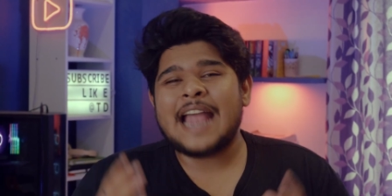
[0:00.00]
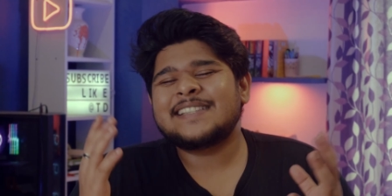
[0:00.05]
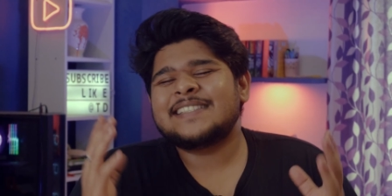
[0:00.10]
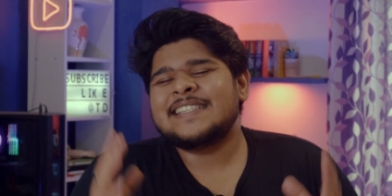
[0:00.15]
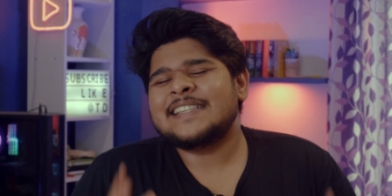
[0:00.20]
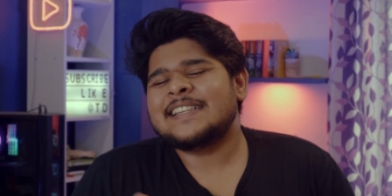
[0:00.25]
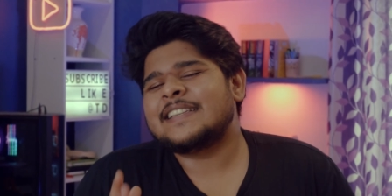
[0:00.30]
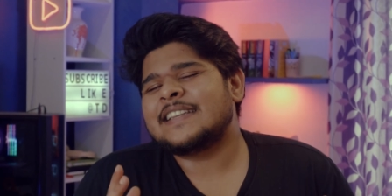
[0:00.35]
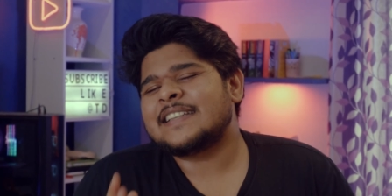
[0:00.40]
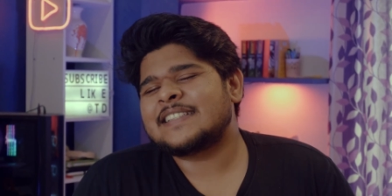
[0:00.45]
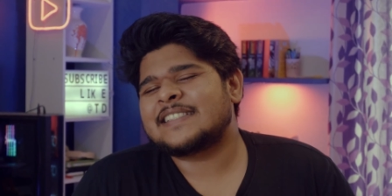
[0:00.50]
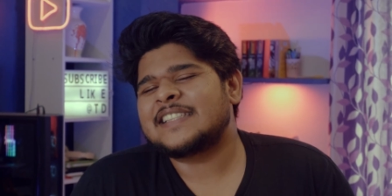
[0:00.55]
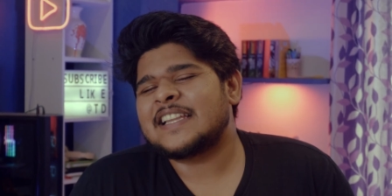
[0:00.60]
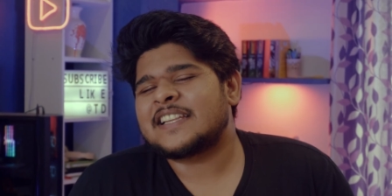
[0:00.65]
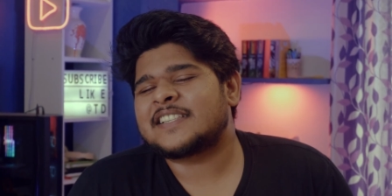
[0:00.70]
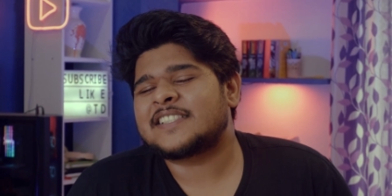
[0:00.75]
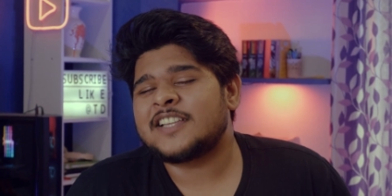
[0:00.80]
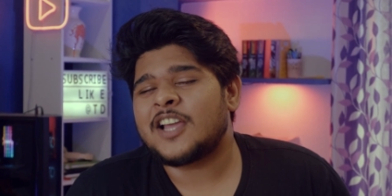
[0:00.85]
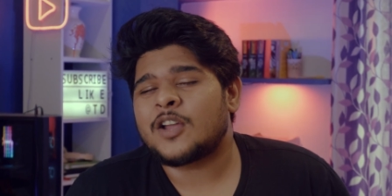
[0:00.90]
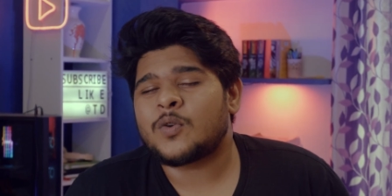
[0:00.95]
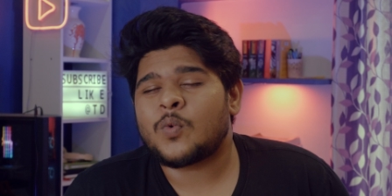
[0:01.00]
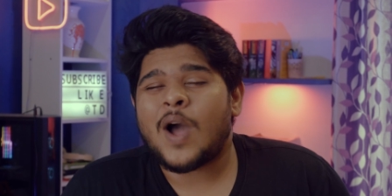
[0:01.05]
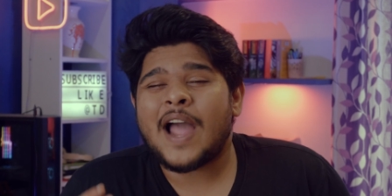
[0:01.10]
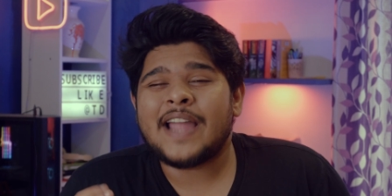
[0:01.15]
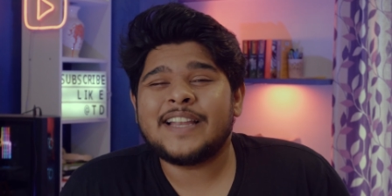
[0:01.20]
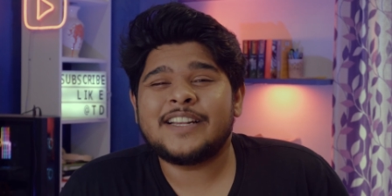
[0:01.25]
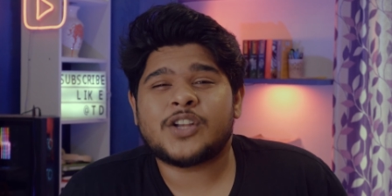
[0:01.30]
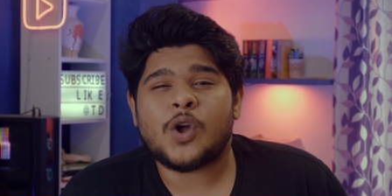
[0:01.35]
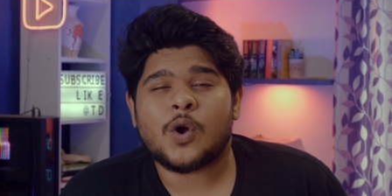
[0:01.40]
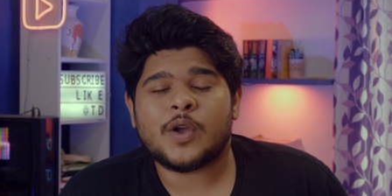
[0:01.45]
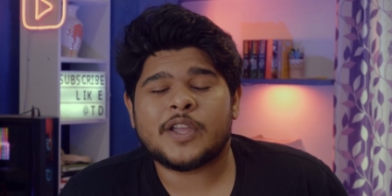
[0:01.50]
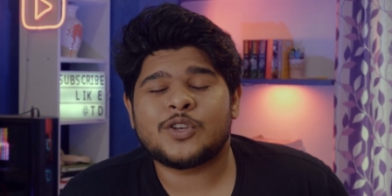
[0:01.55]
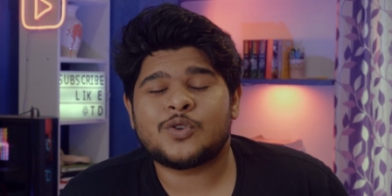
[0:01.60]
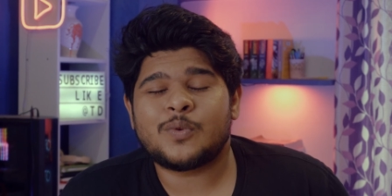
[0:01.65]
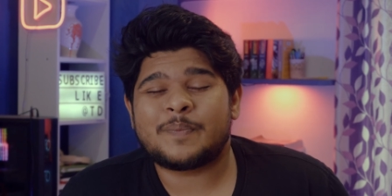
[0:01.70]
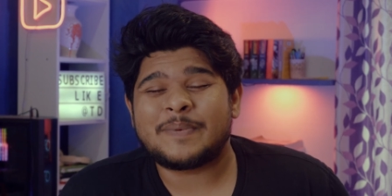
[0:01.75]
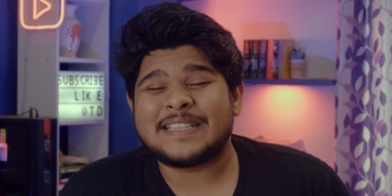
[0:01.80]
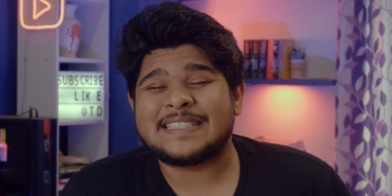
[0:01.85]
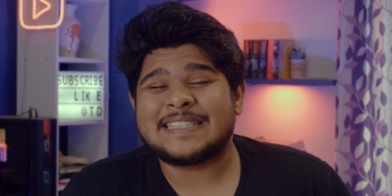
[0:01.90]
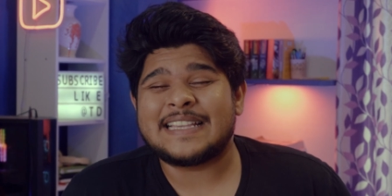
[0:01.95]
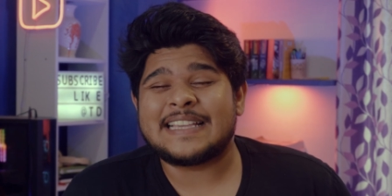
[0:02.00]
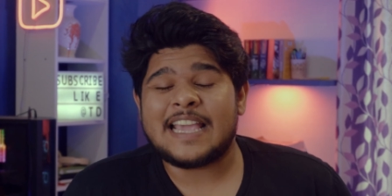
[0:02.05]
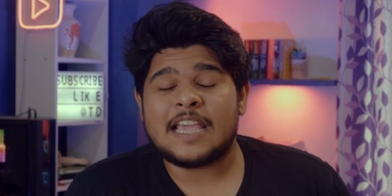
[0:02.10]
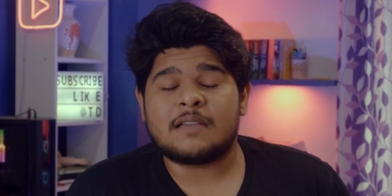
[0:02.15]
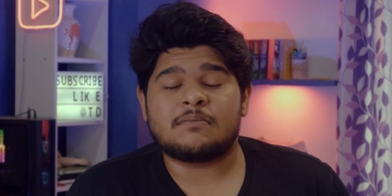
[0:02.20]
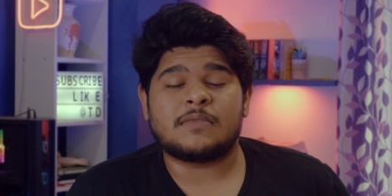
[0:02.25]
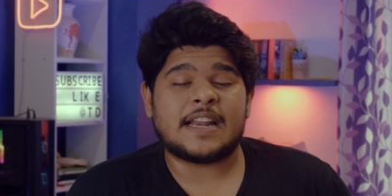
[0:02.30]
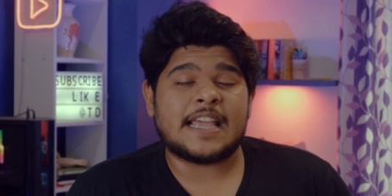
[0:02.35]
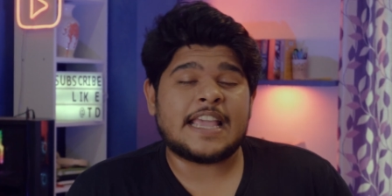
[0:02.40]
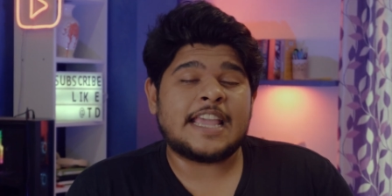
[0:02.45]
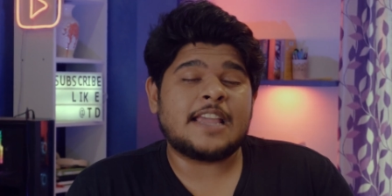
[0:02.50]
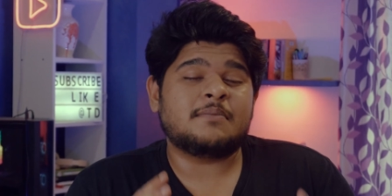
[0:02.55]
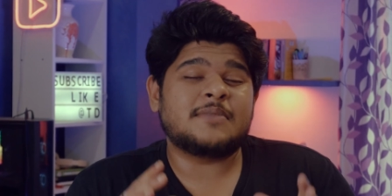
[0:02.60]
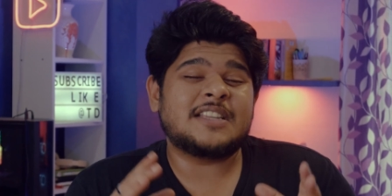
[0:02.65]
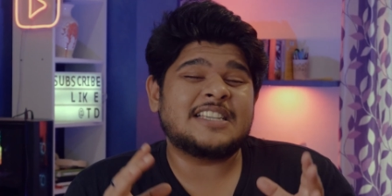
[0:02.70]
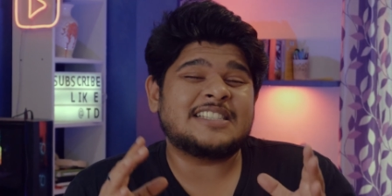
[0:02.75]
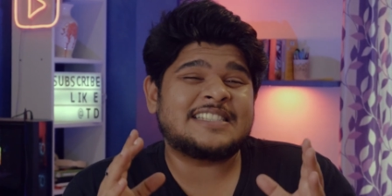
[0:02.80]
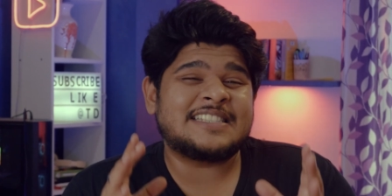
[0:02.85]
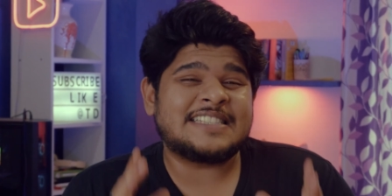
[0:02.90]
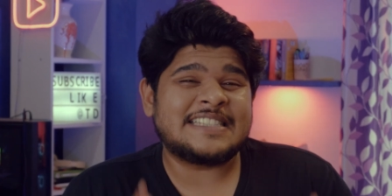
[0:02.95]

At CES this year, while talking to PC Gamer, AMD's